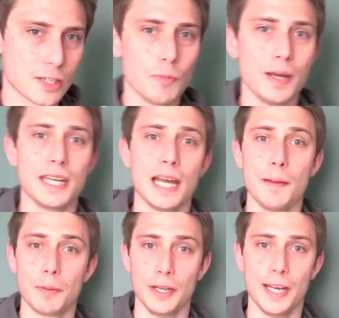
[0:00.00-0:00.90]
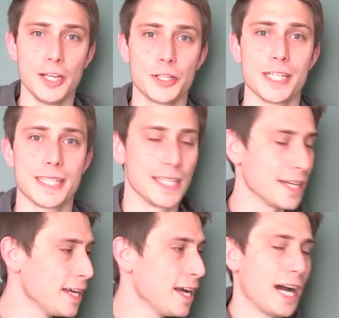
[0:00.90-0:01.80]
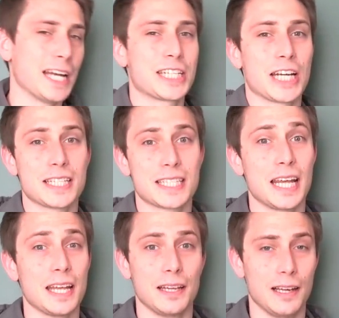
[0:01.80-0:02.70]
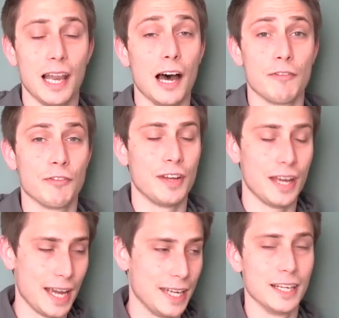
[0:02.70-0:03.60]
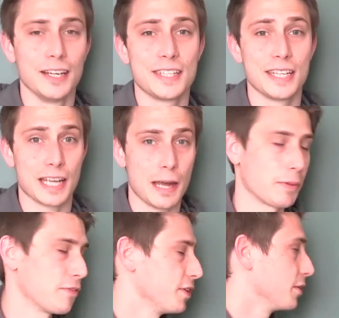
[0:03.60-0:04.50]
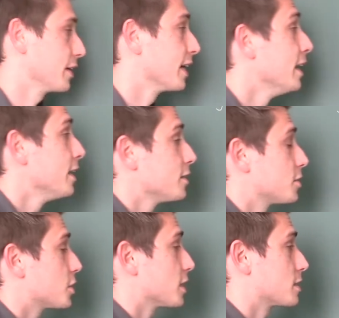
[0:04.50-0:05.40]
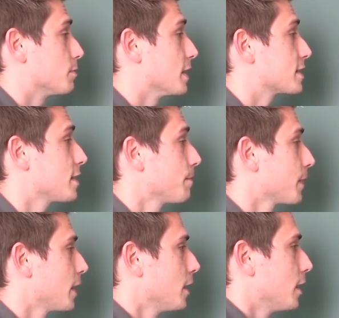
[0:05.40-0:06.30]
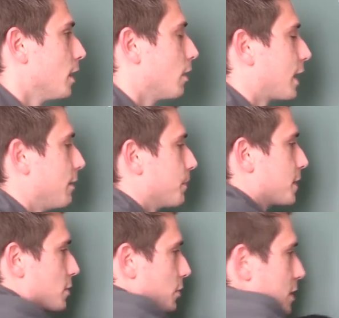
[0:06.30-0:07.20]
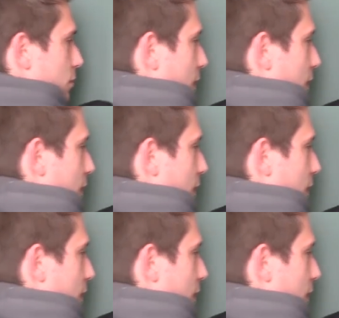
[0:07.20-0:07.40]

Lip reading: so many apple analogies here. I just love analytic apple theory. It's just the best. Okay, so this